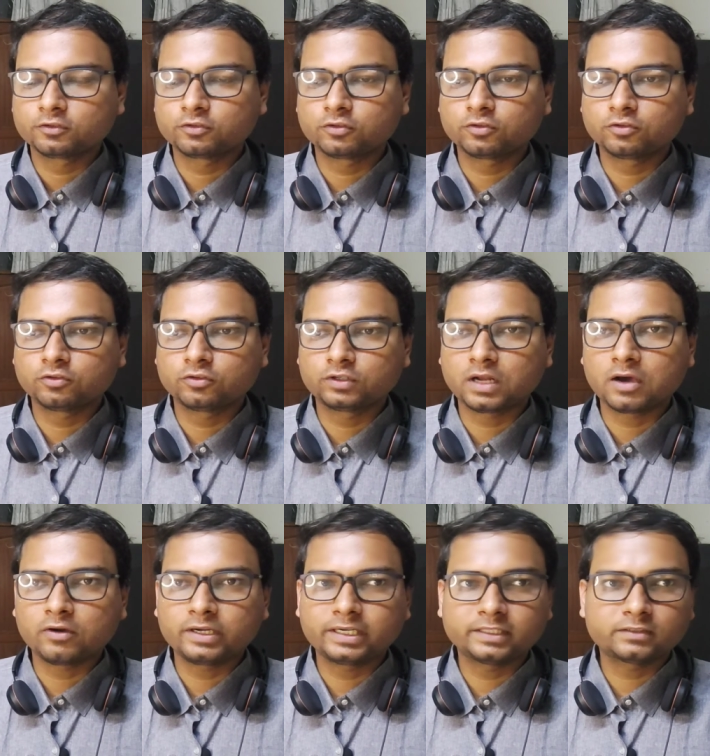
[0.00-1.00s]
so
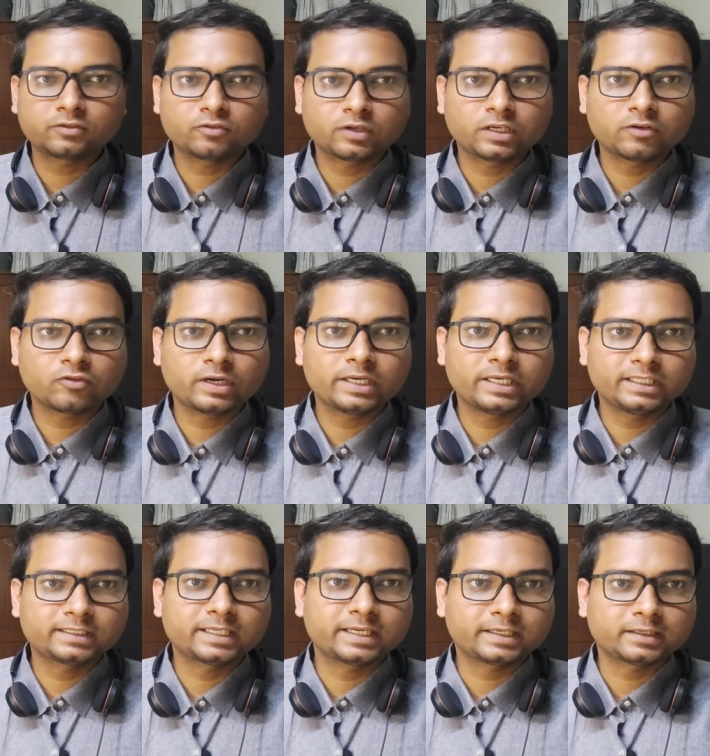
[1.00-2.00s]
now it is looking quite
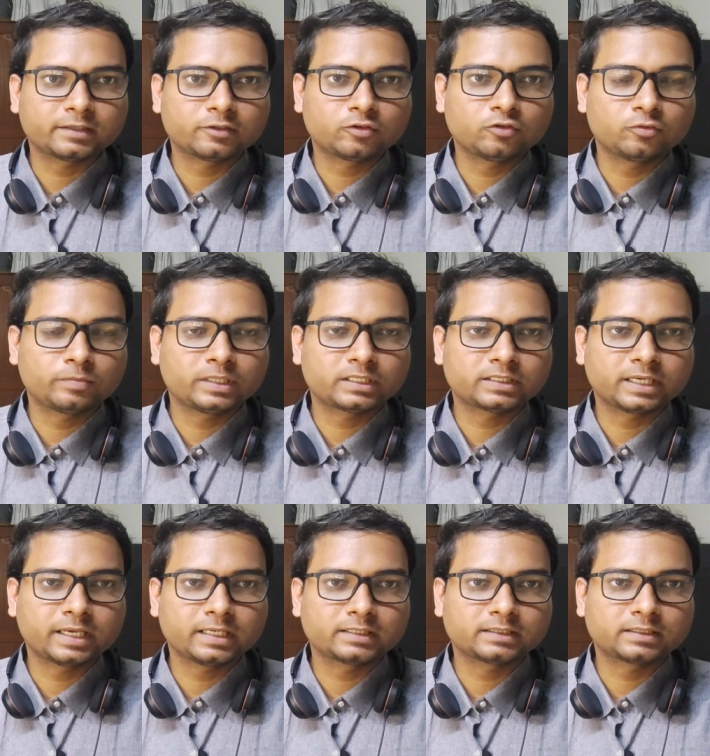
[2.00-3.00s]
decent to
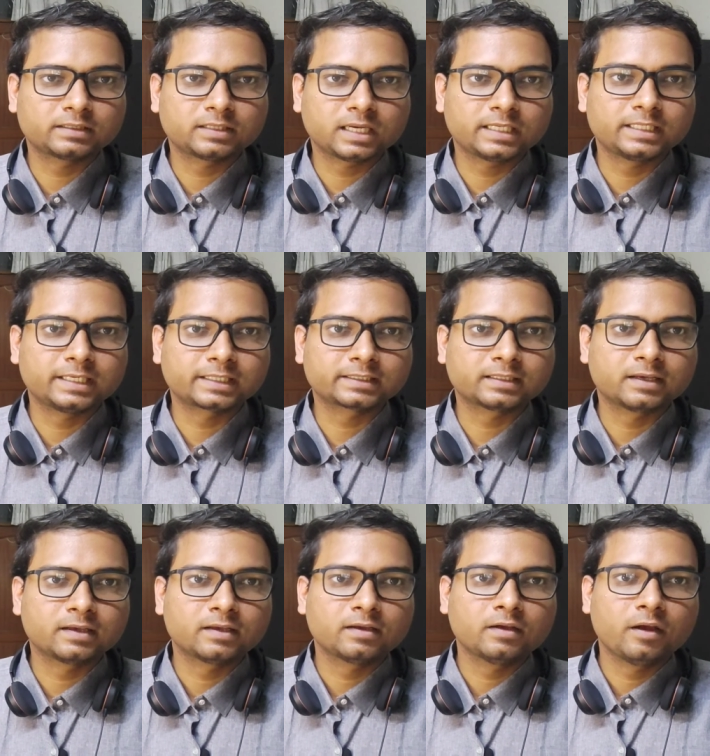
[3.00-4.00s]
purchase uh, iex
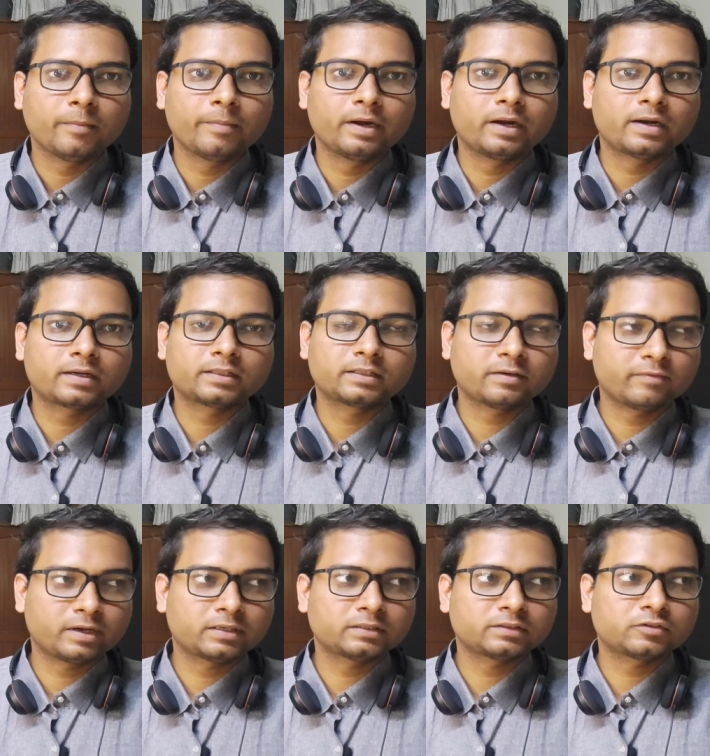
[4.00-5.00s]
but the
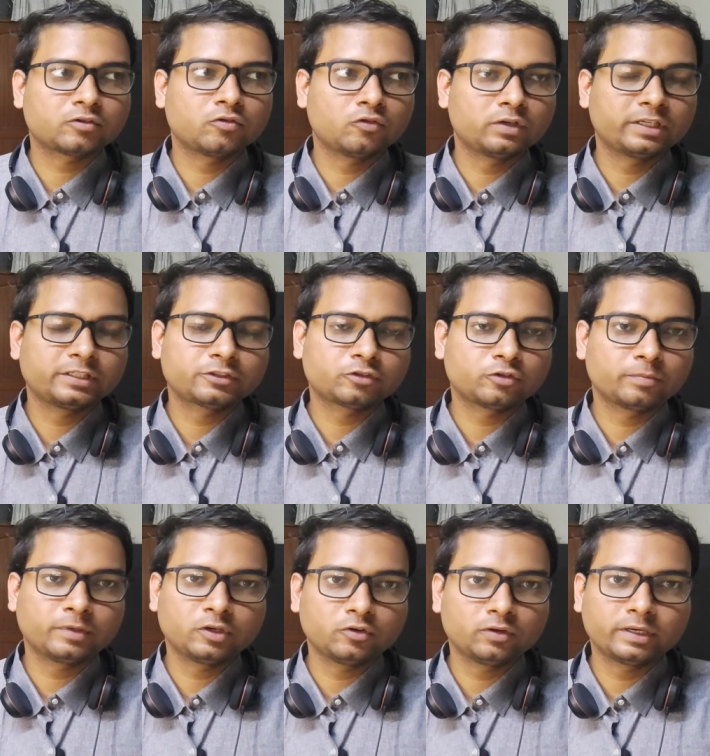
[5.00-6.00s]
ones holding
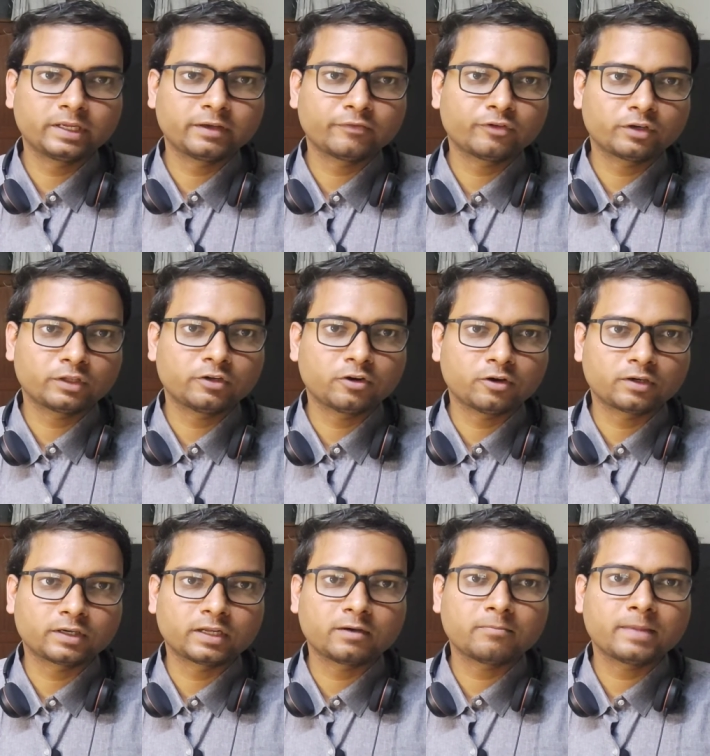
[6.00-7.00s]
should be holding for the
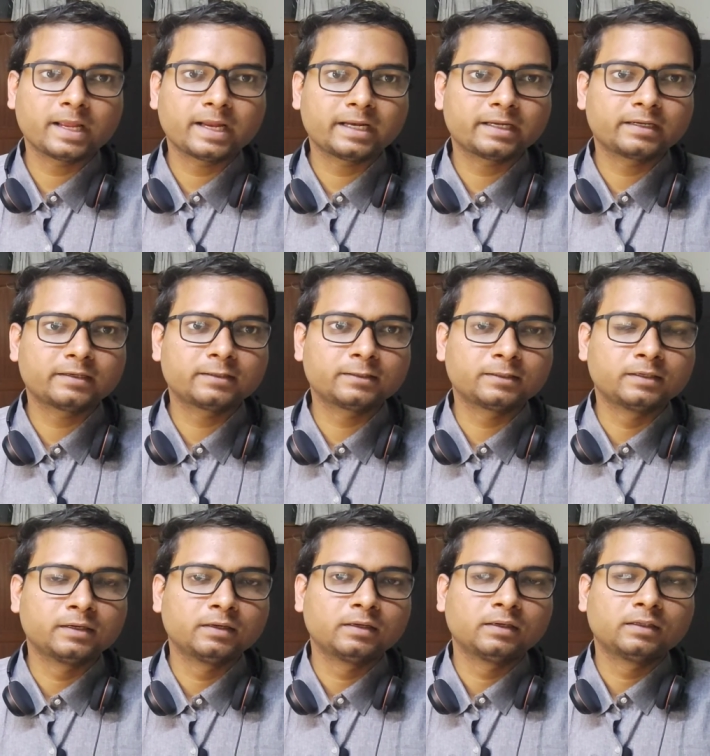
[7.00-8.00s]
long term and uh,
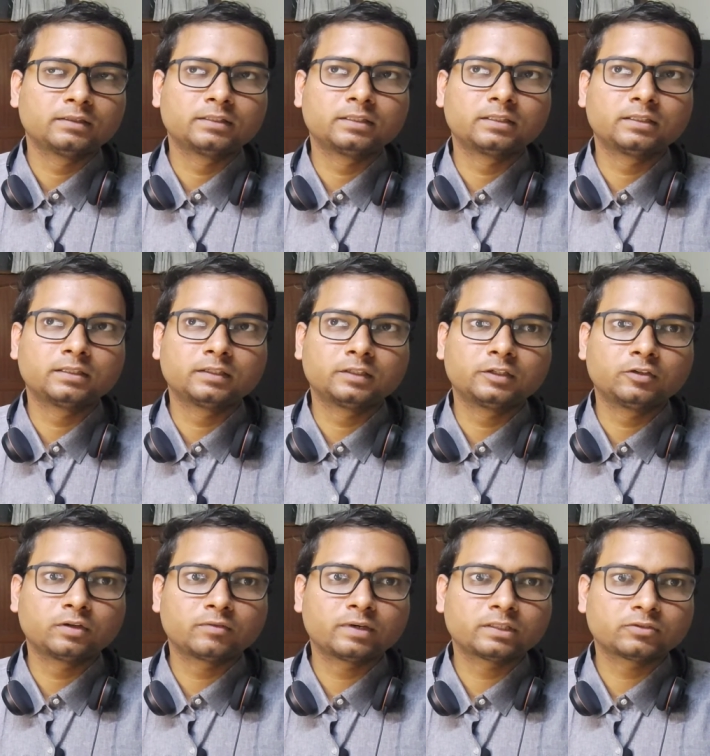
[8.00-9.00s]
the
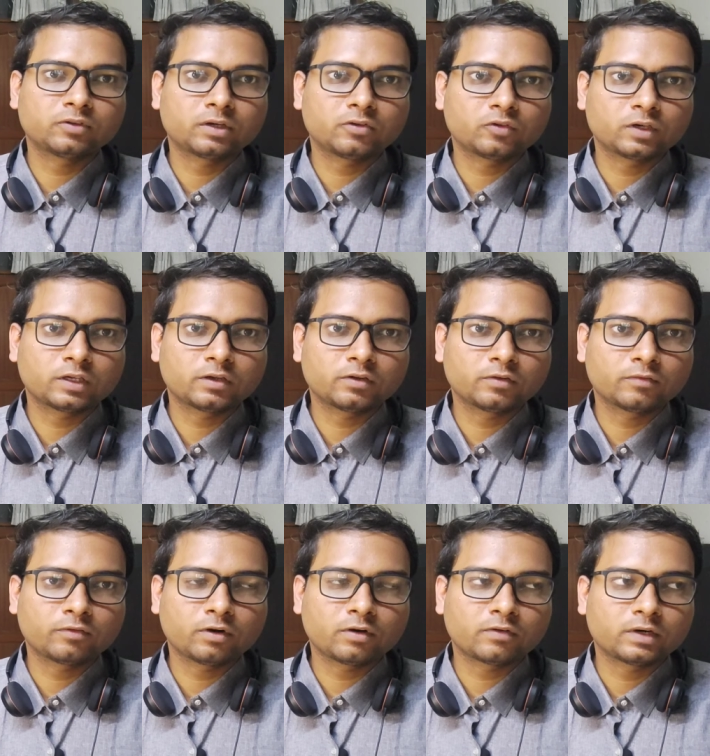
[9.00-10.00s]
newer ones who are looking
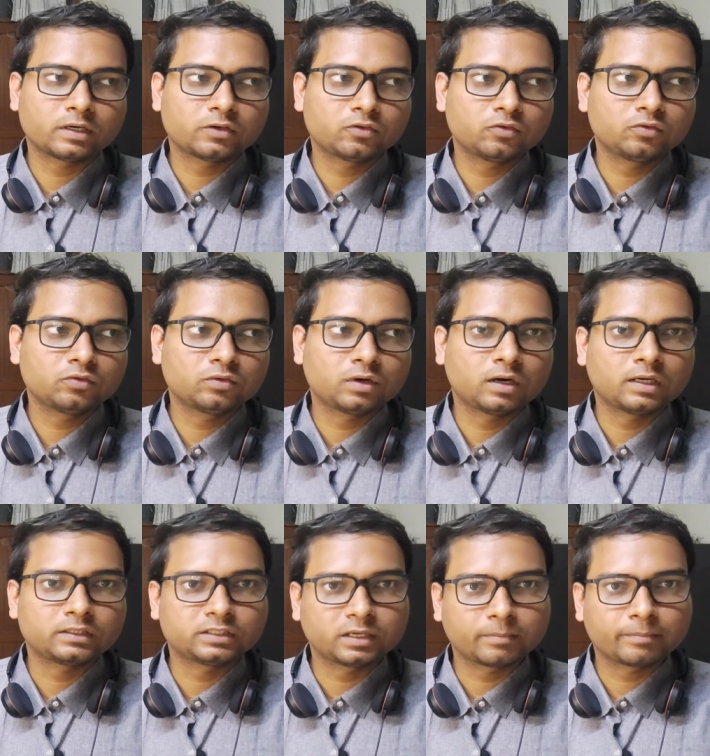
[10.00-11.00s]
forward to
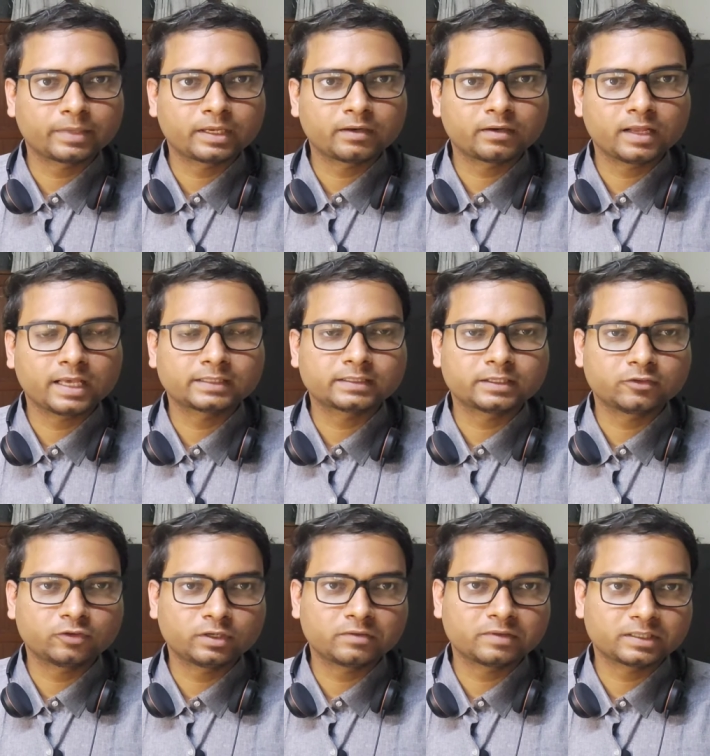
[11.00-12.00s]
uh, jump in as a
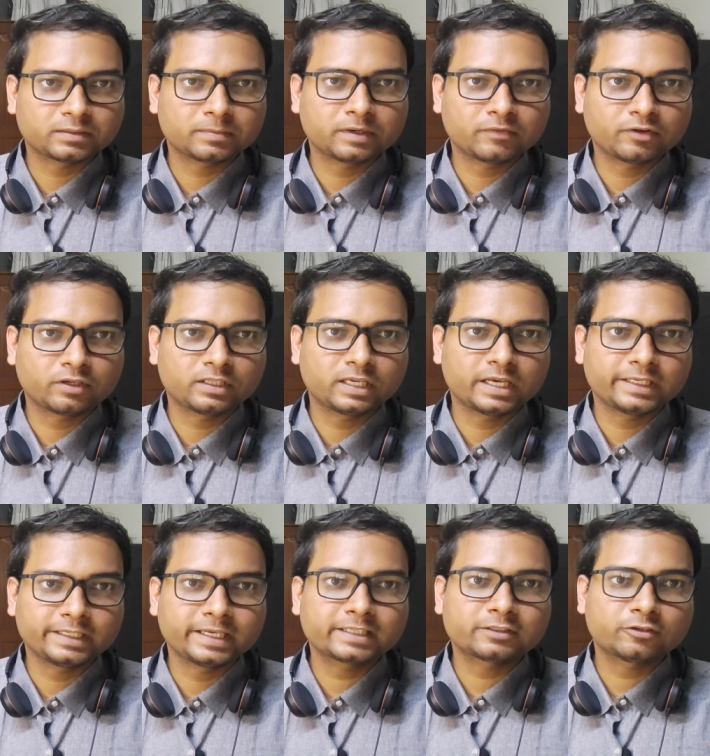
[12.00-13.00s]
new investment for the
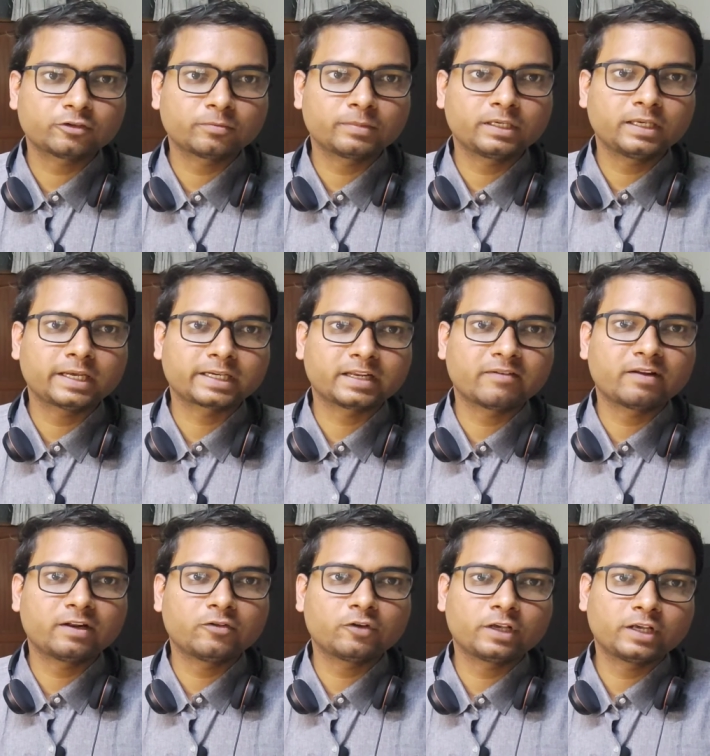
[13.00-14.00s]
IEX should be
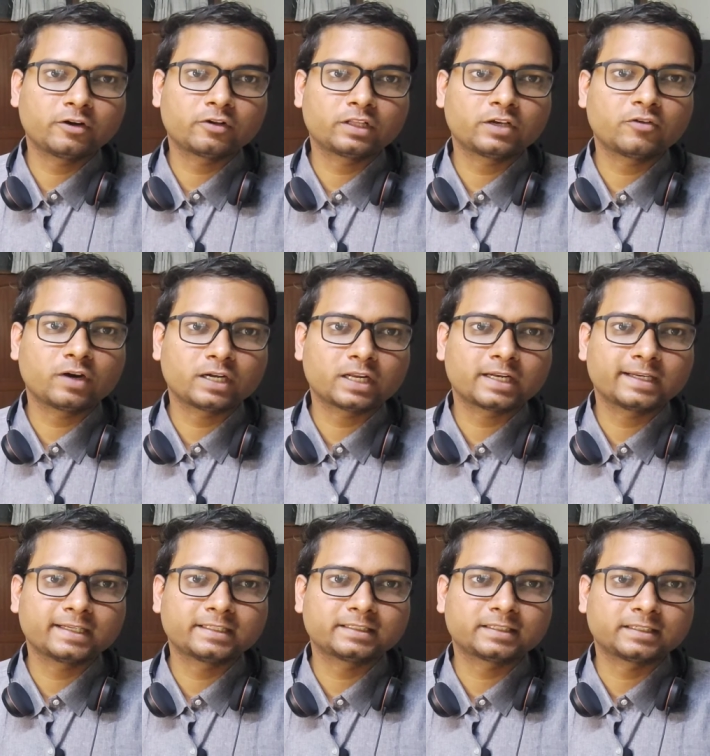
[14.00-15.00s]
actively looking on the
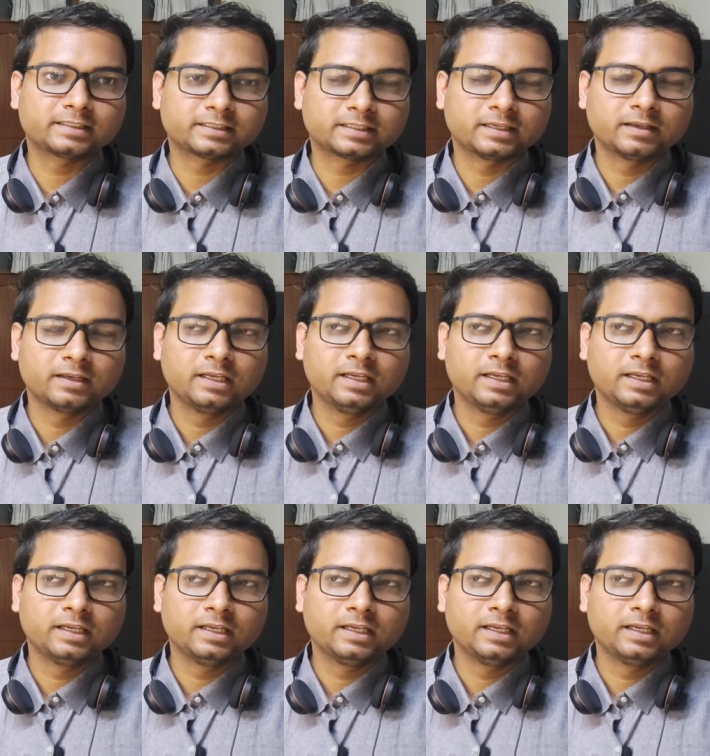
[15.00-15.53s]
quarterly results,